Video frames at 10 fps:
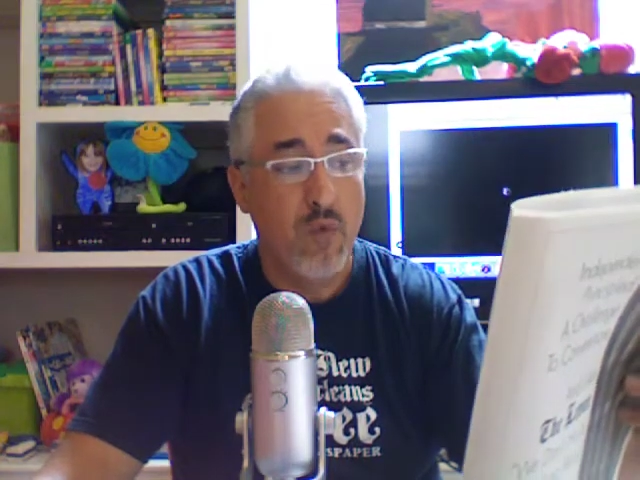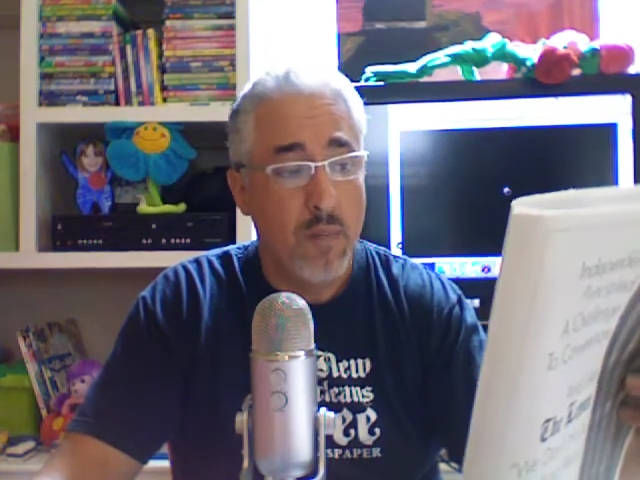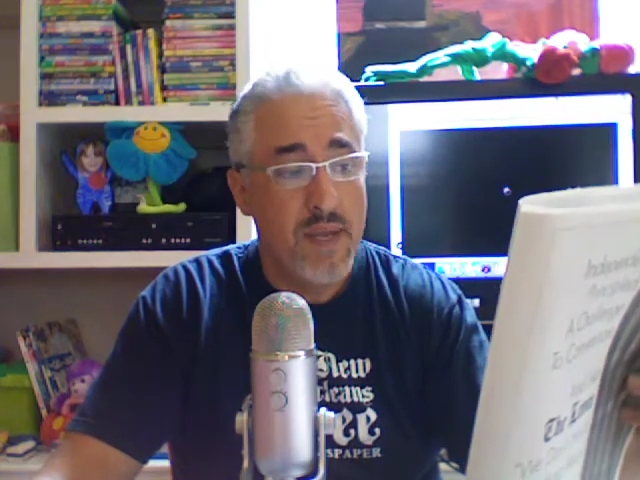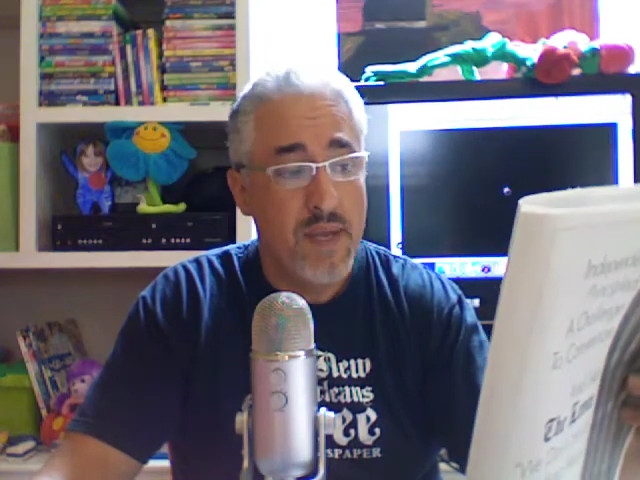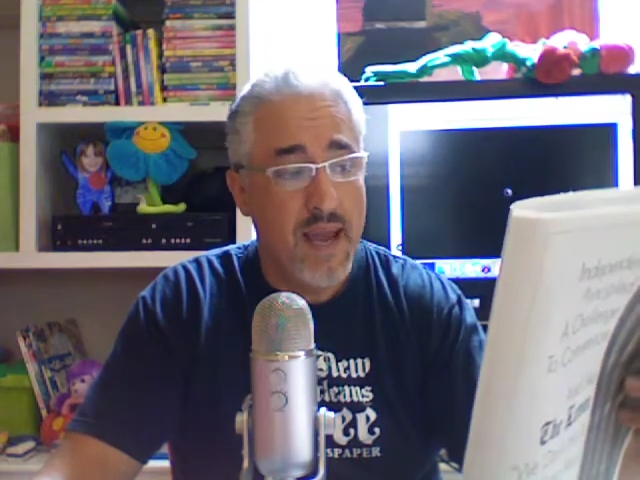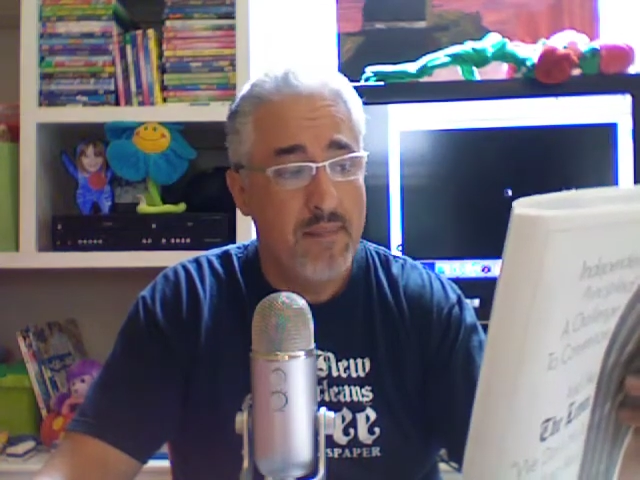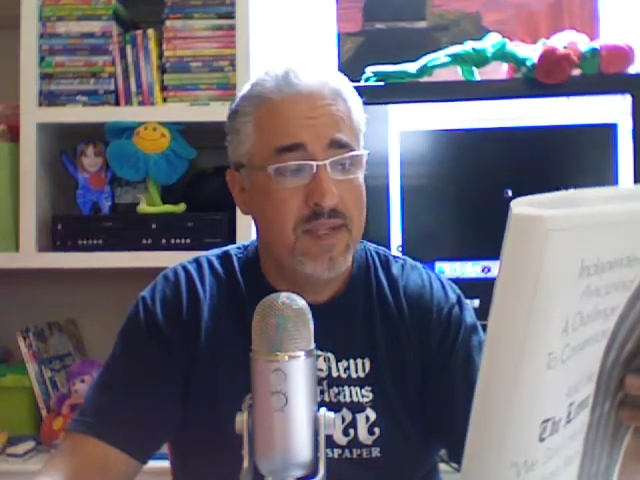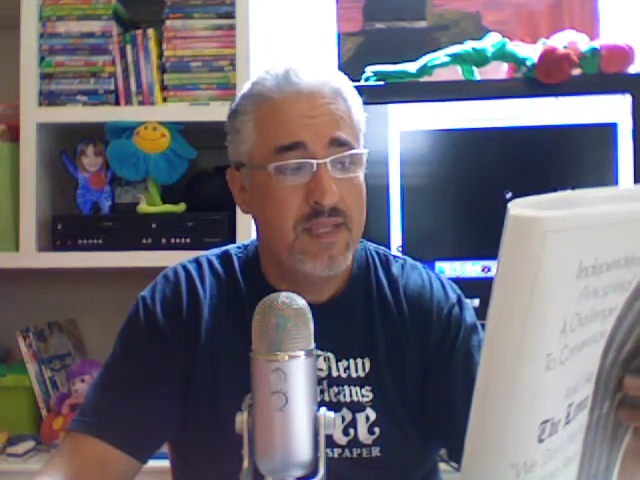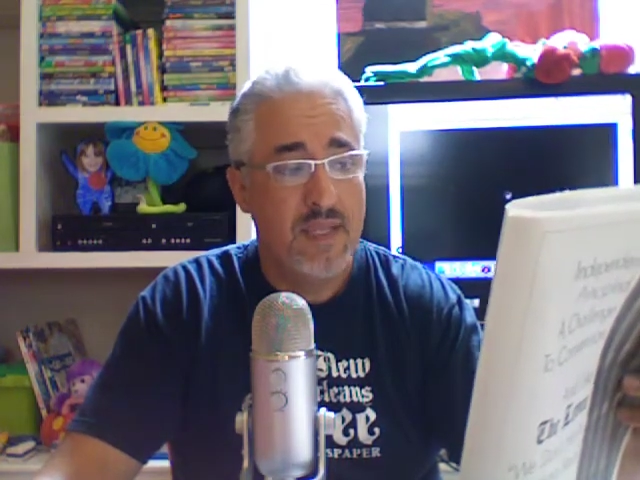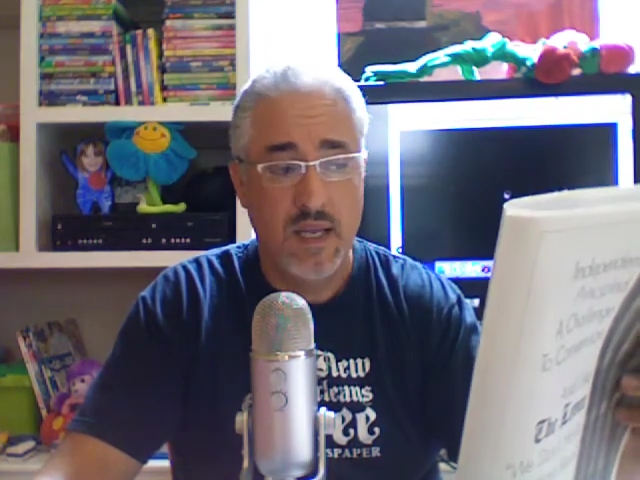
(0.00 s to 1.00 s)
what became the
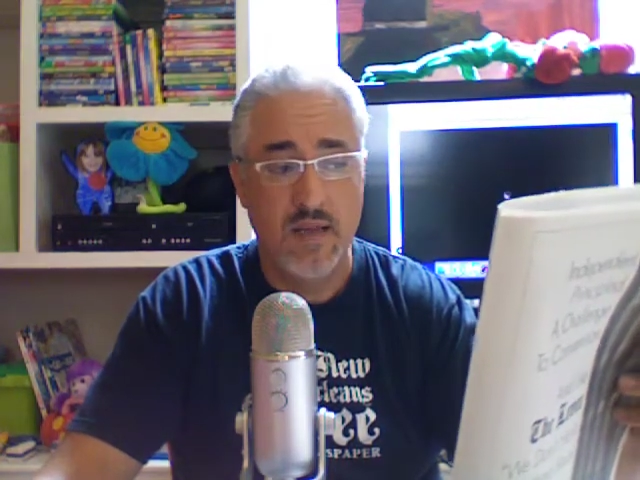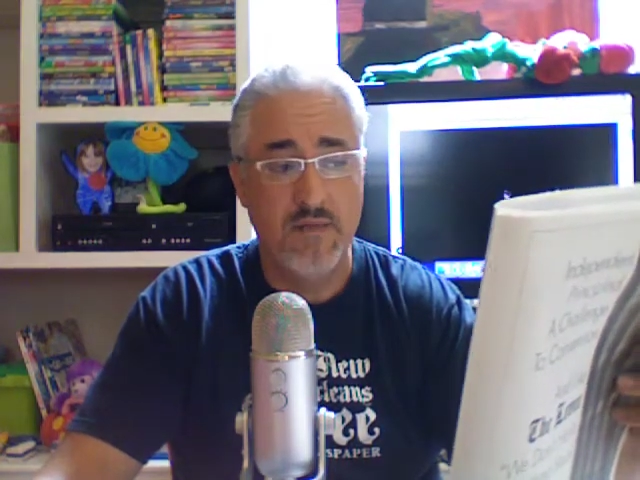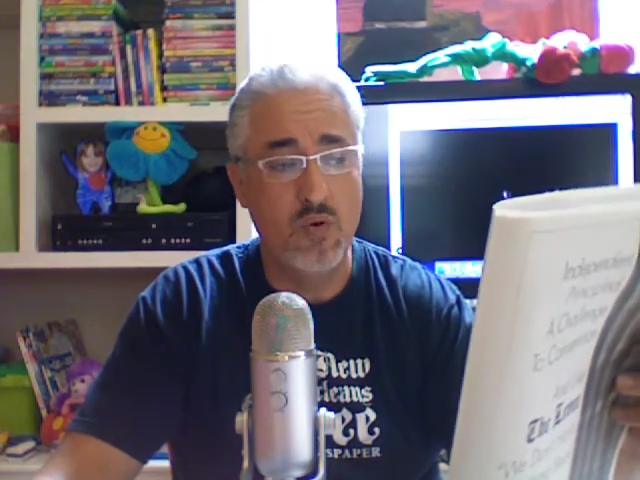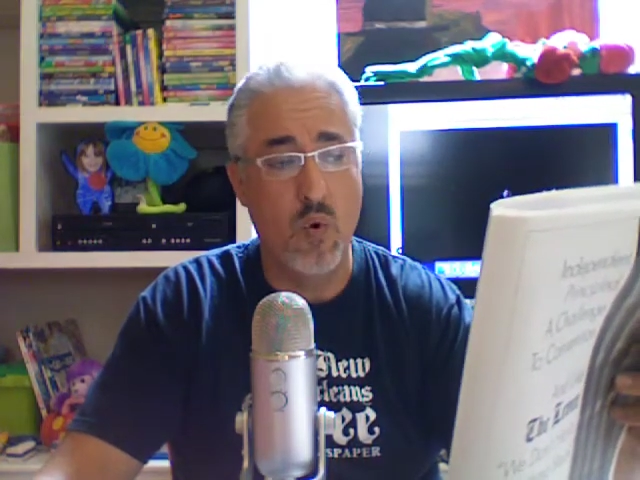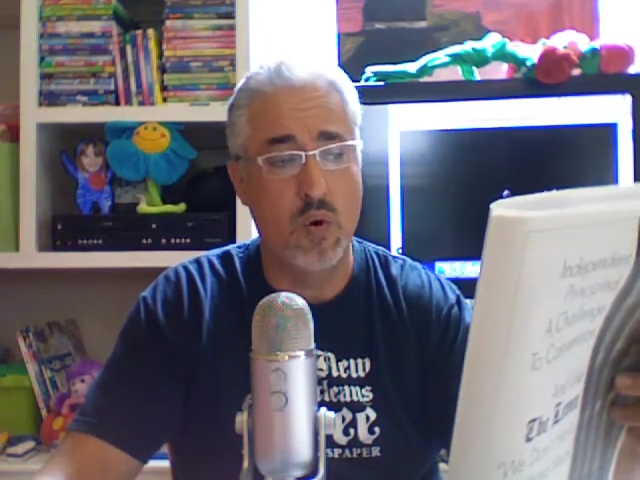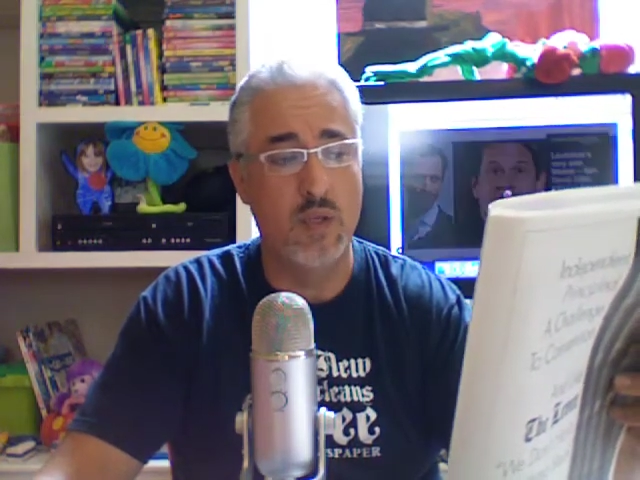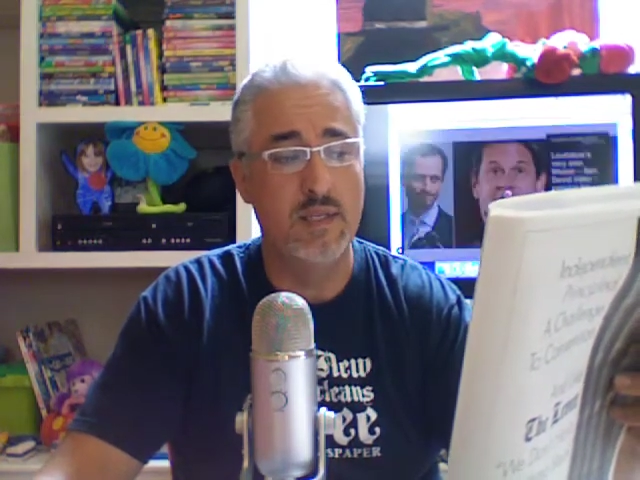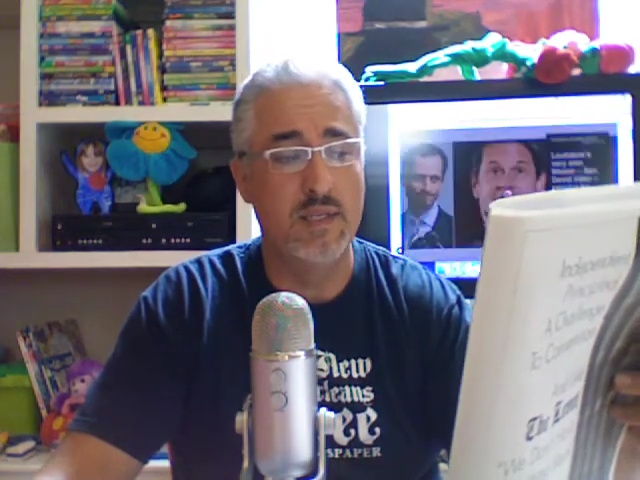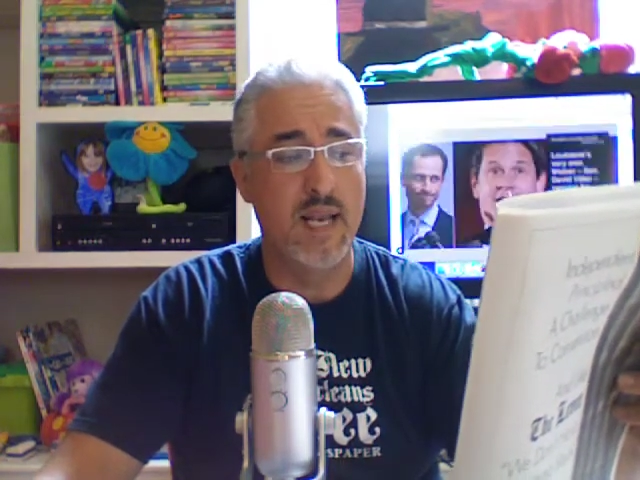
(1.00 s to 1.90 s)
city of New Orleans